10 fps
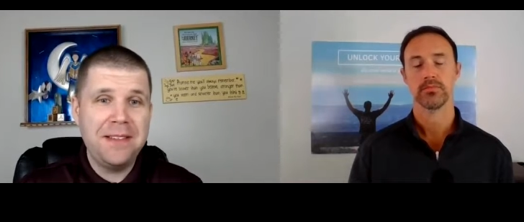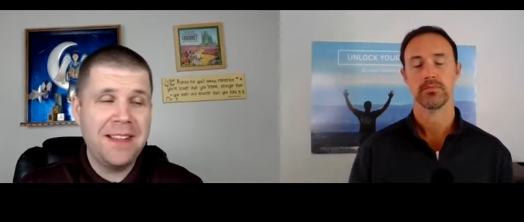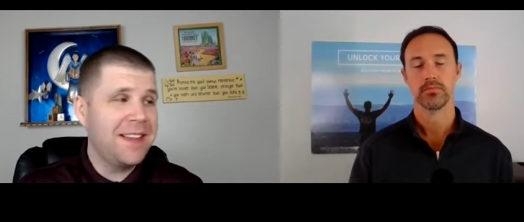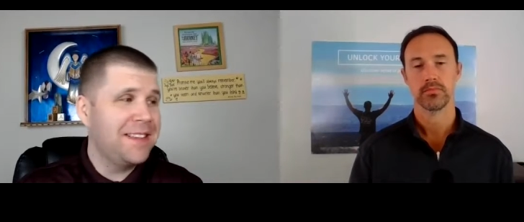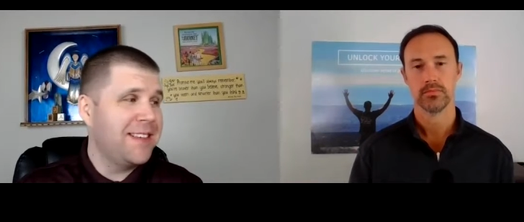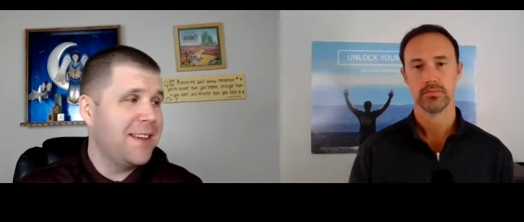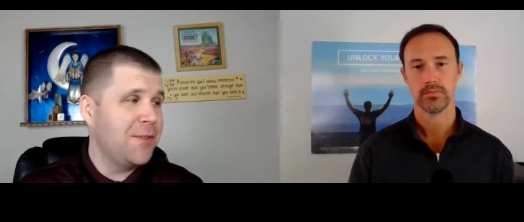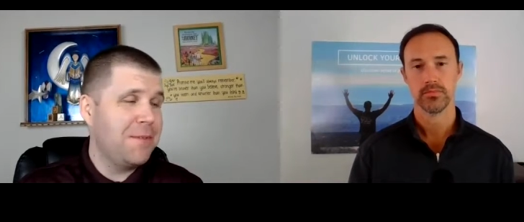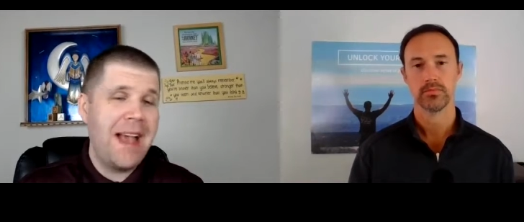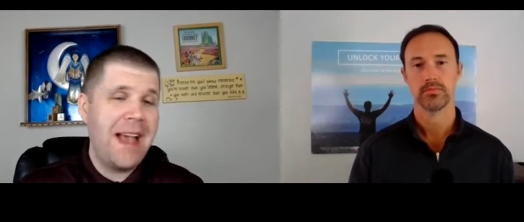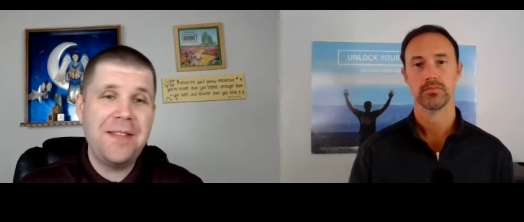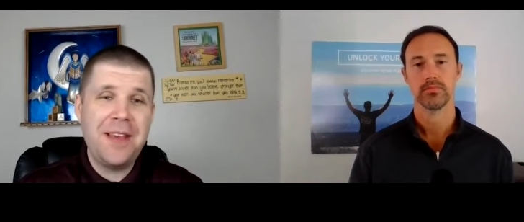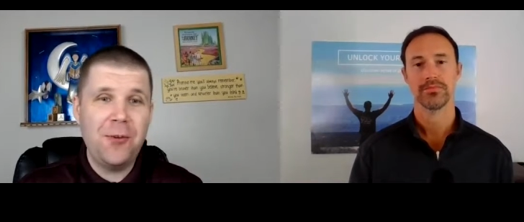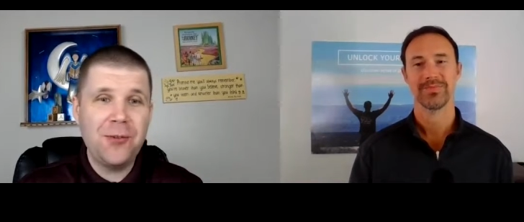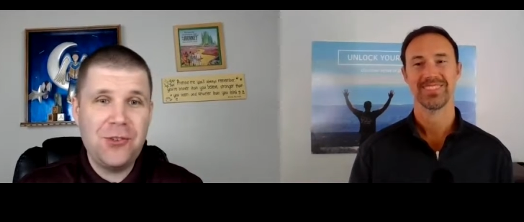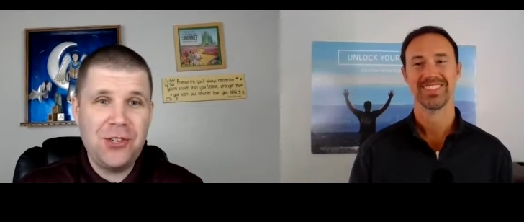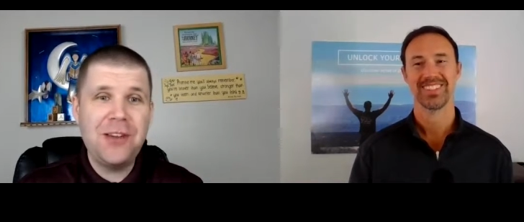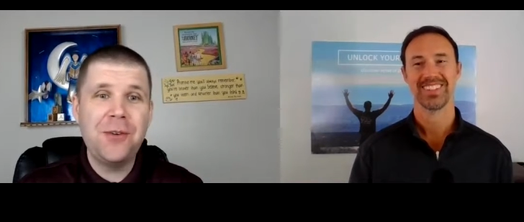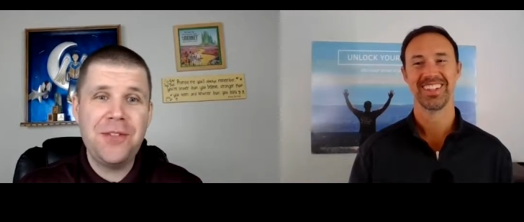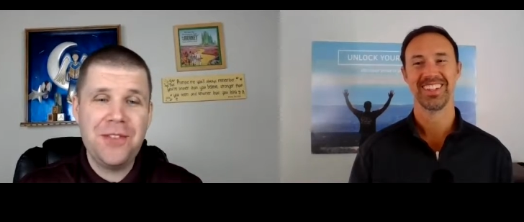Speaker 1: As I like to say, it was back in the old
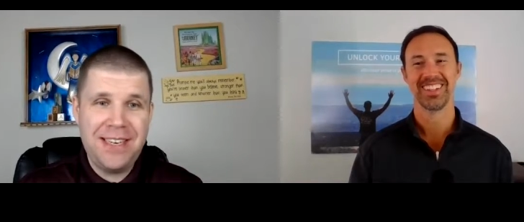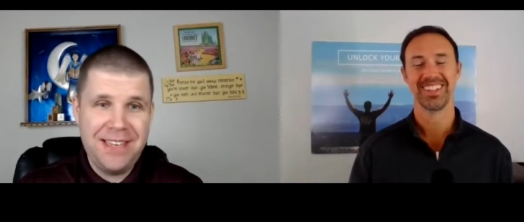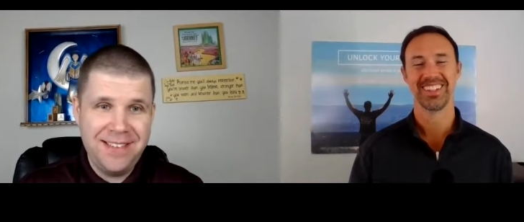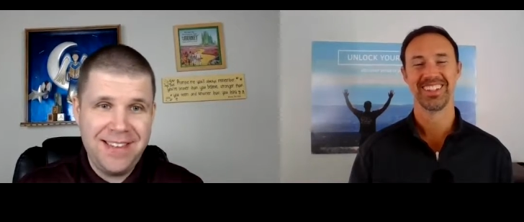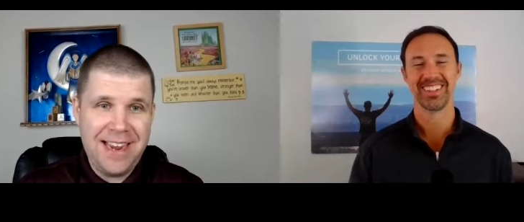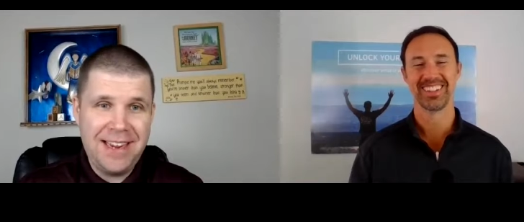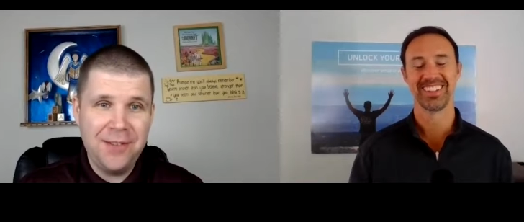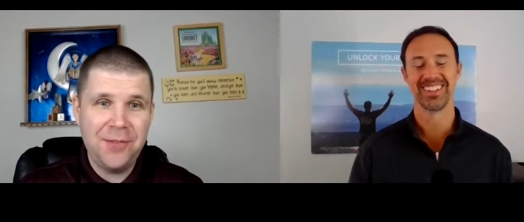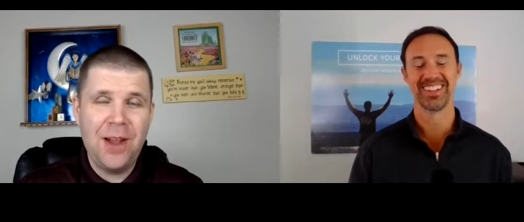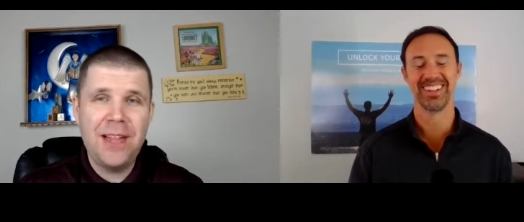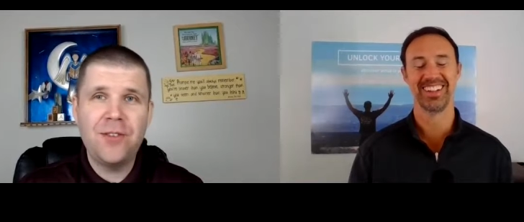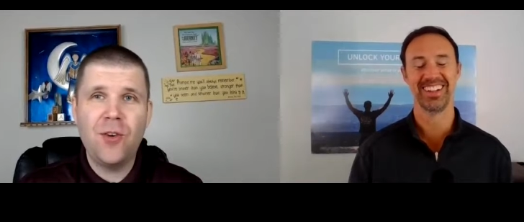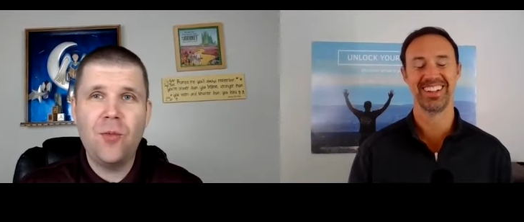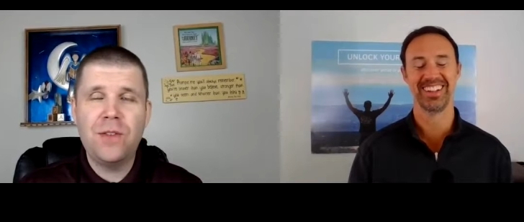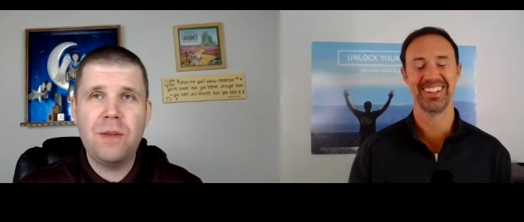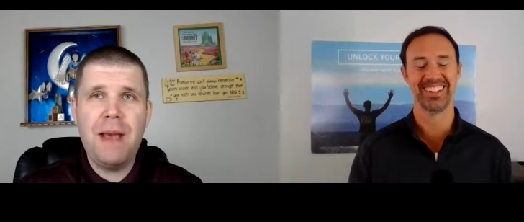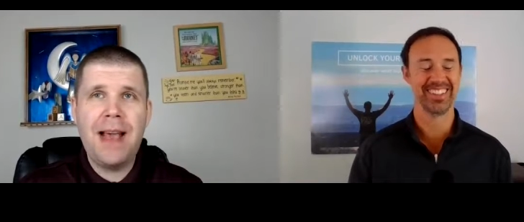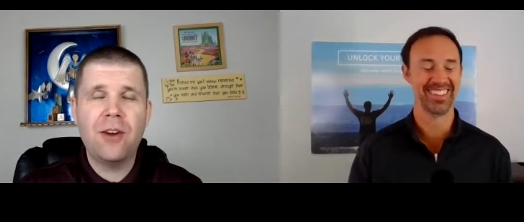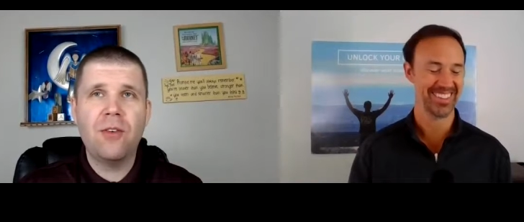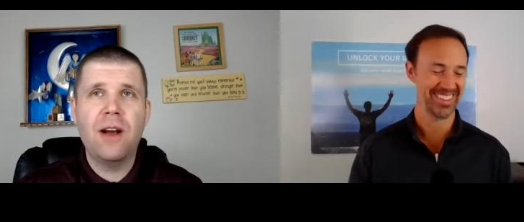GeoCities days, right? So it was a
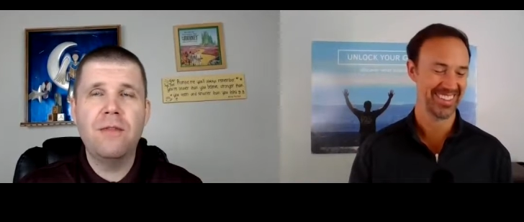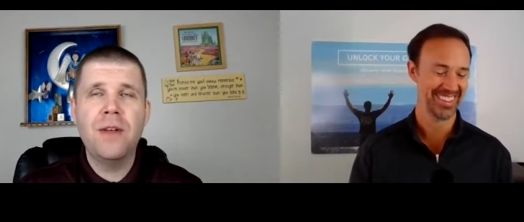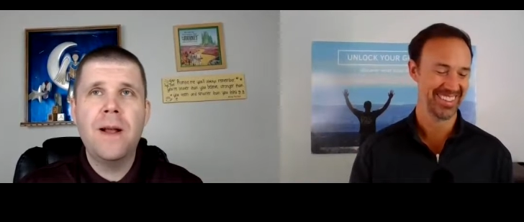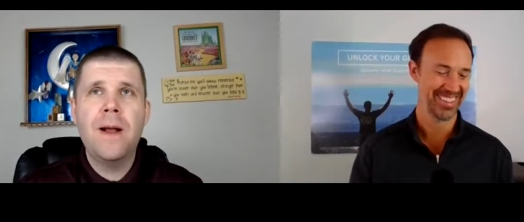matter of,